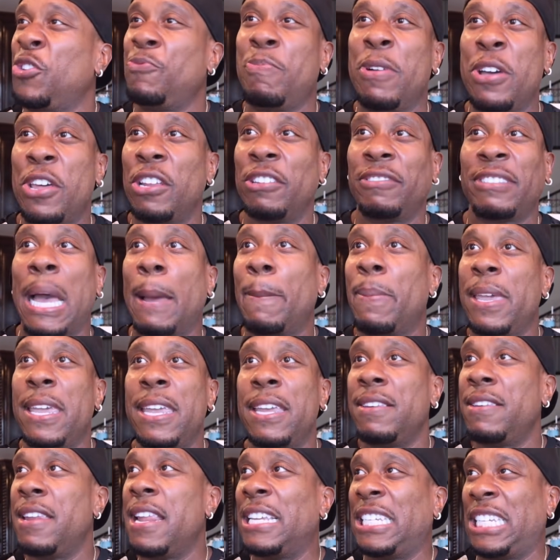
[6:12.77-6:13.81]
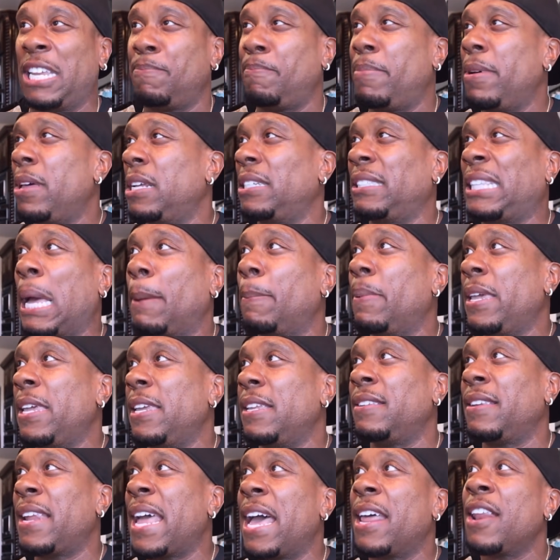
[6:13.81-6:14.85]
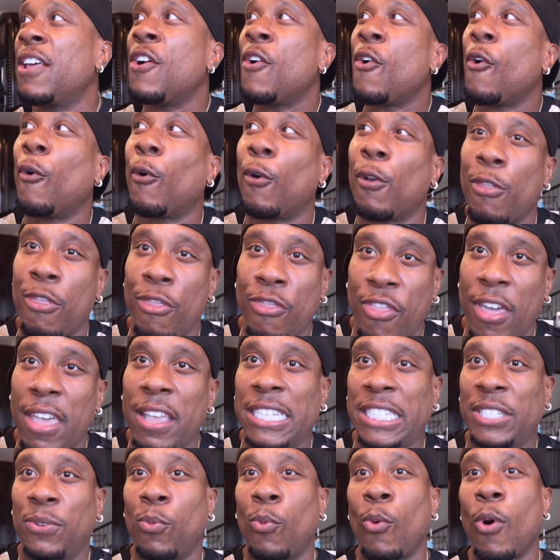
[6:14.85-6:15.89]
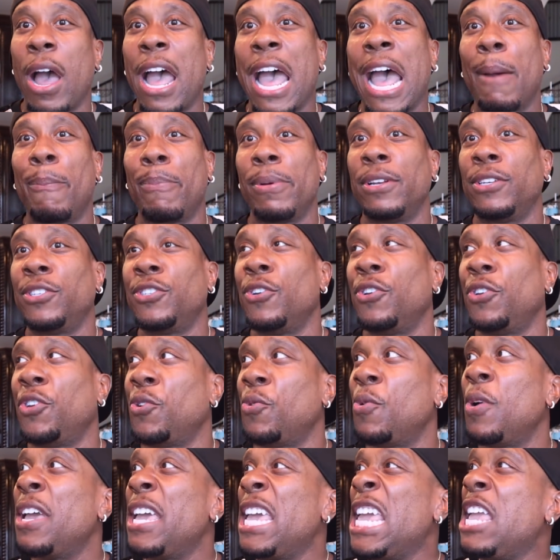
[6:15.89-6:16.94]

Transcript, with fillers: You better stop eating this, you better stop eating that, or this will happen to you.